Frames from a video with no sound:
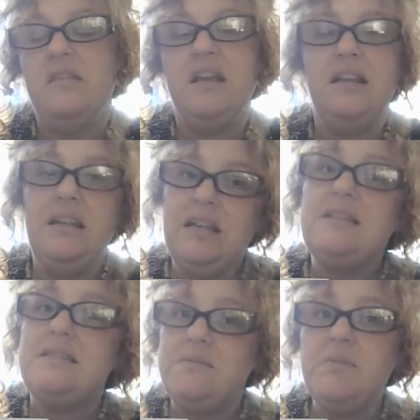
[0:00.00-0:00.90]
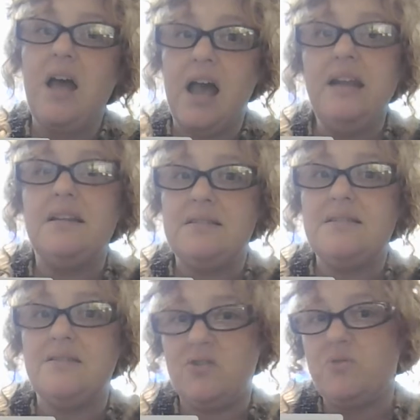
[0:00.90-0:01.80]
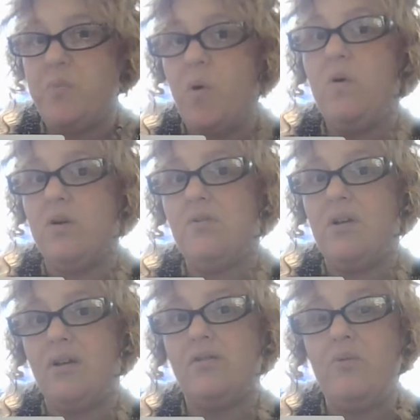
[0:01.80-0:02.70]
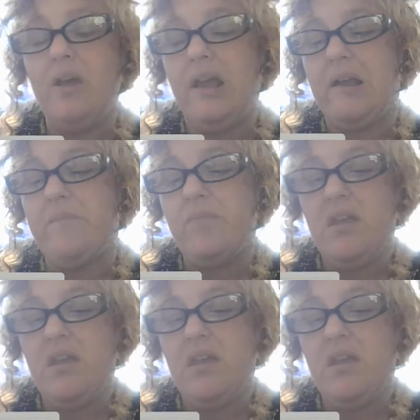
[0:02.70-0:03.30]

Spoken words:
they need some guidance and support along the way.